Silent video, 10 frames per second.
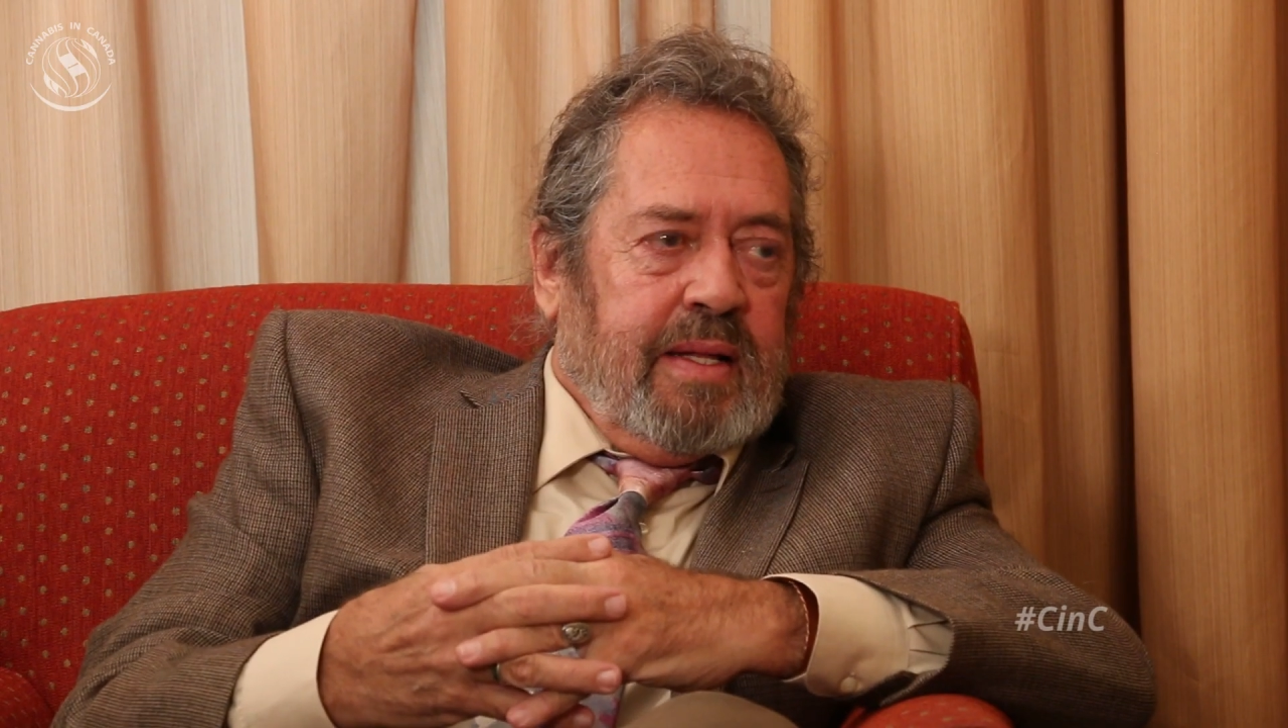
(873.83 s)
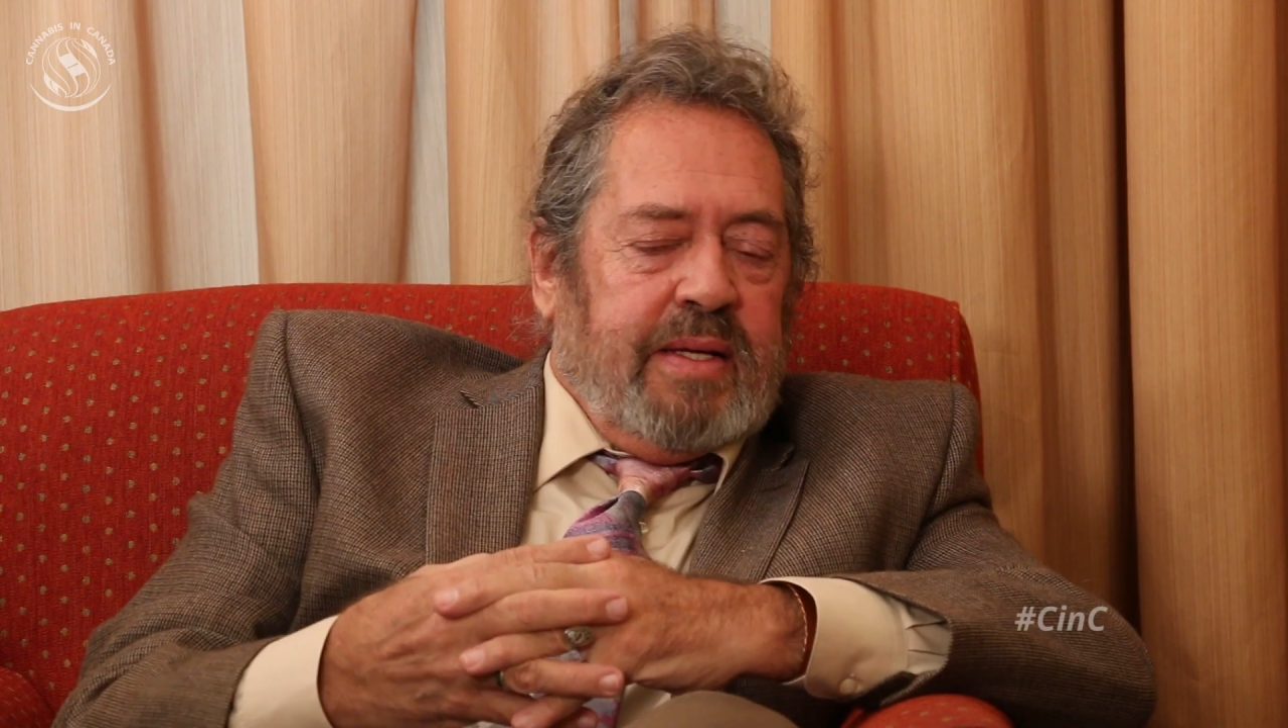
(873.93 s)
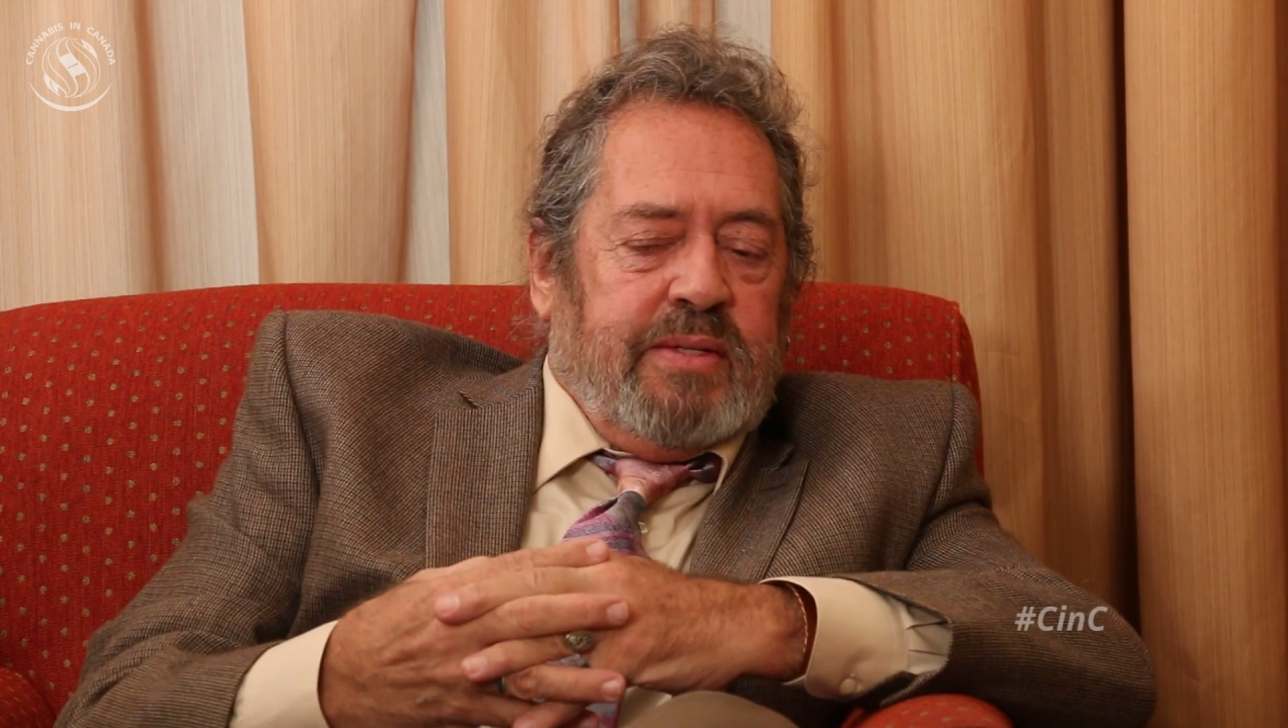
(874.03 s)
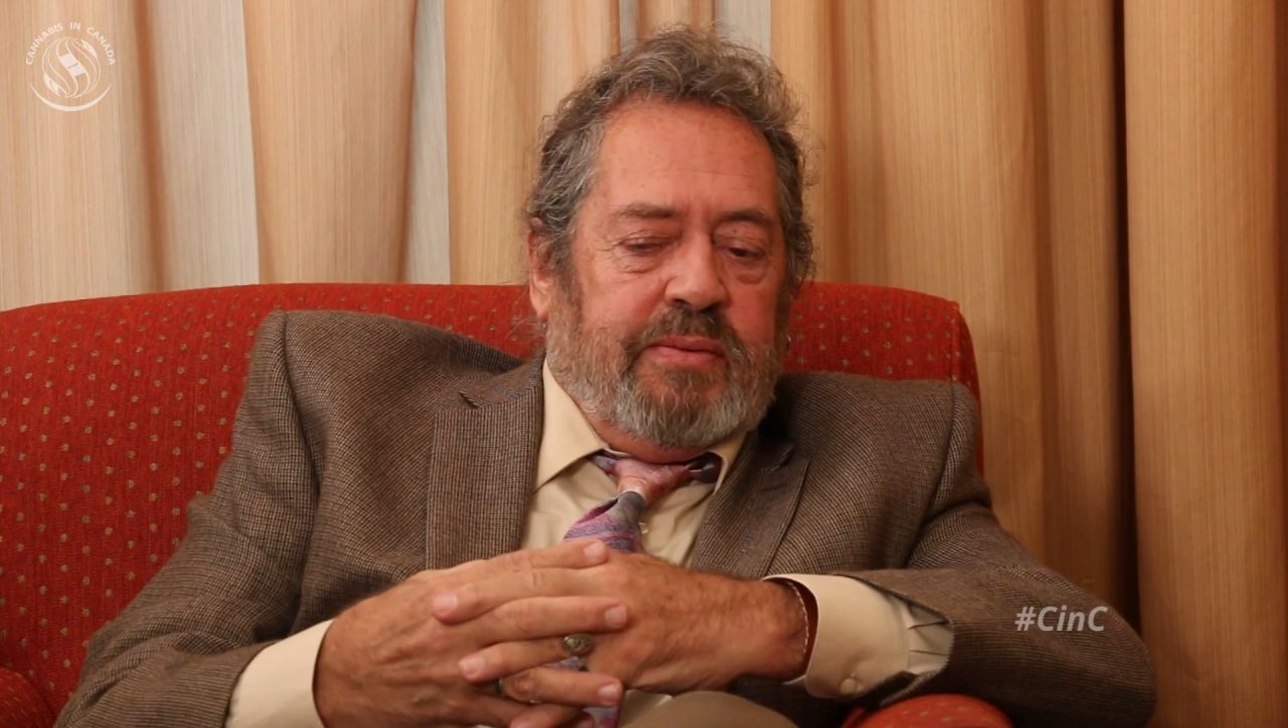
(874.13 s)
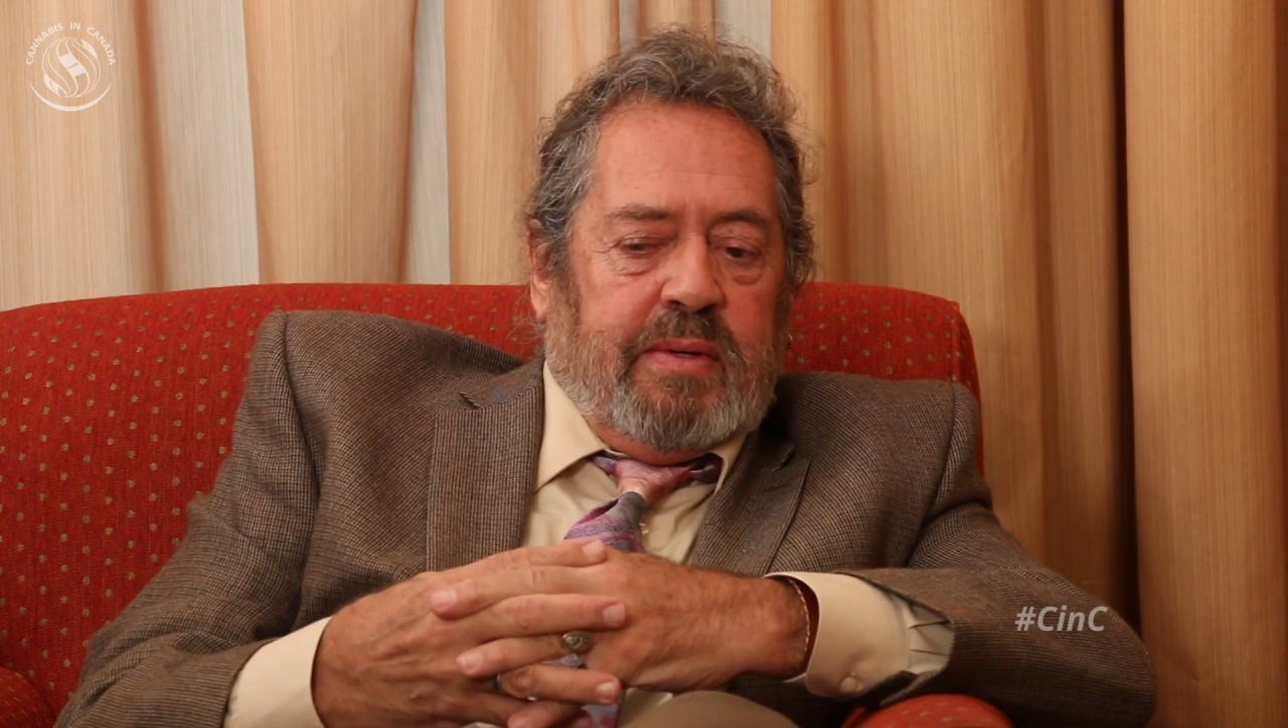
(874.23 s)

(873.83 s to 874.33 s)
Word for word: at least